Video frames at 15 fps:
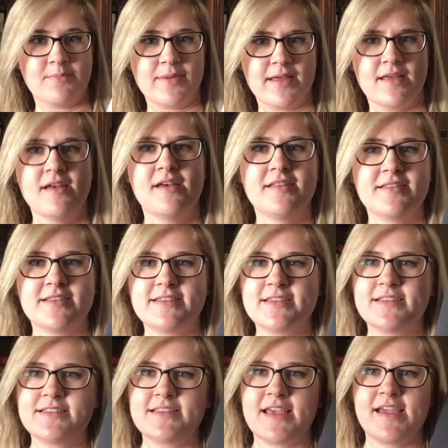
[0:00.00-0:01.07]
But this
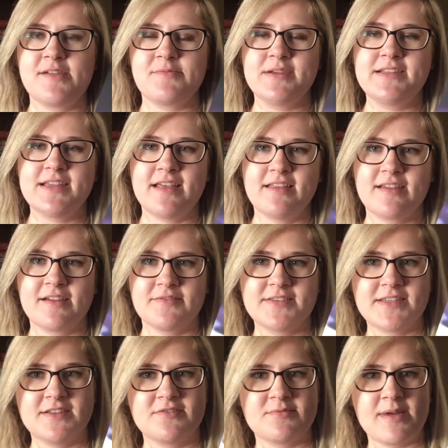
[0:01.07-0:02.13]
is a retelling of
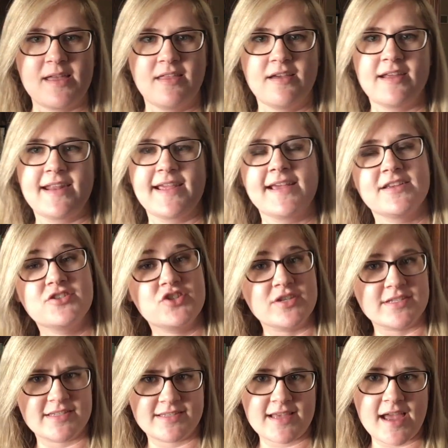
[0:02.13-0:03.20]
Cinderella, and I guess
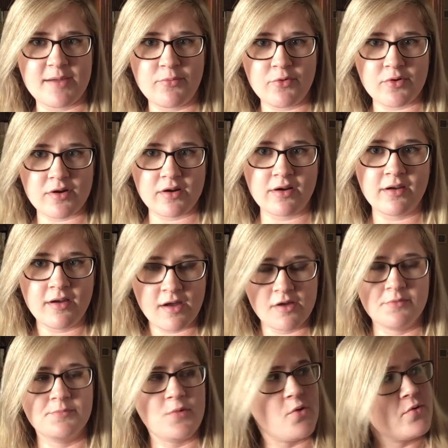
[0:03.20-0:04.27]
she's a cyborg
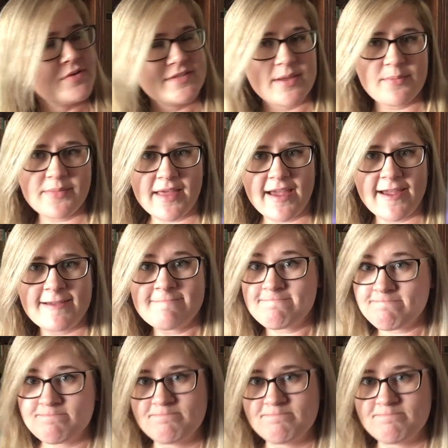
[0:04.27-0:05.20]
or something.